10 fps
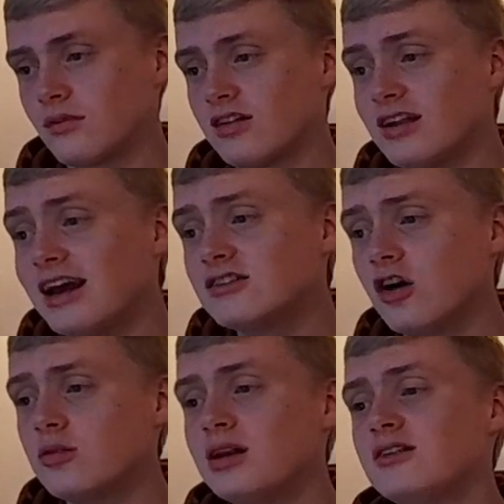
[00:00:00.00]
The next
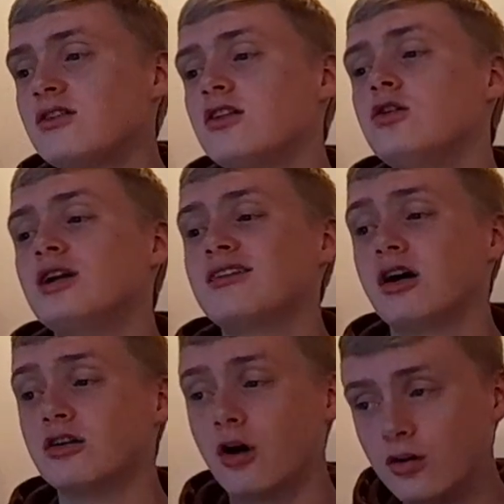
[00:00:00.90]
argument is that the UK's
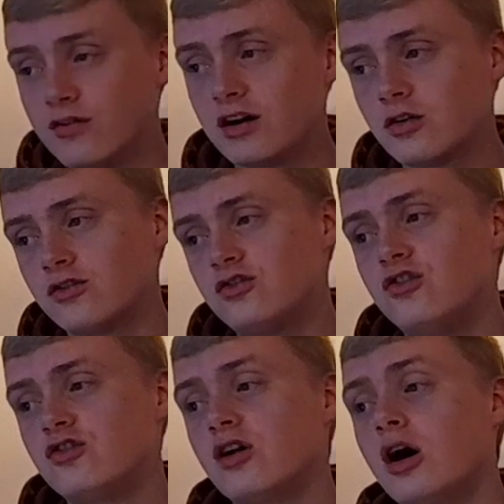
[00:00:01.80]
uncodified
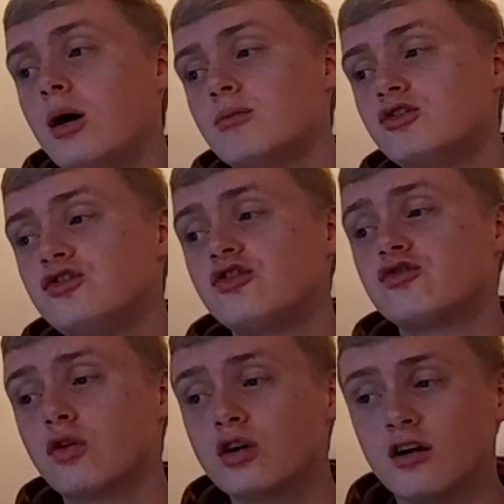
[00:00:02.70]
constitution produces
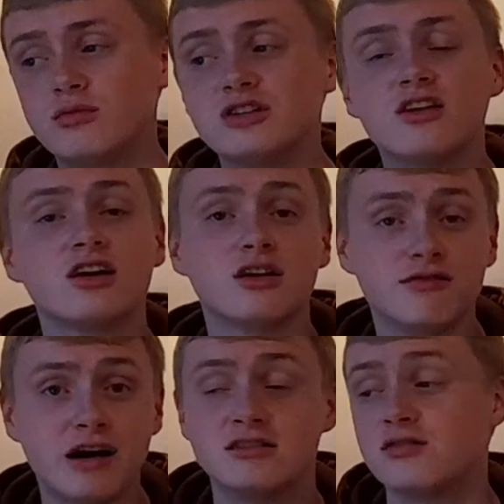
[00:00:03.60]
strong governments that can
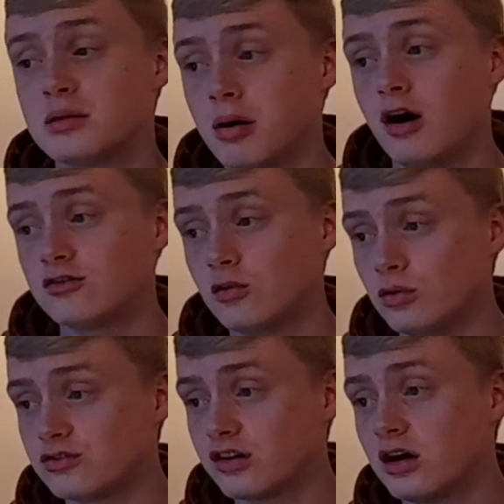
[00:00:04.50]
effectively pass
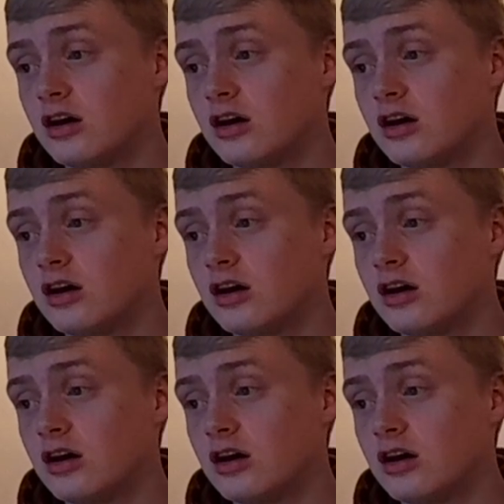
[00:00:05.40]
laws.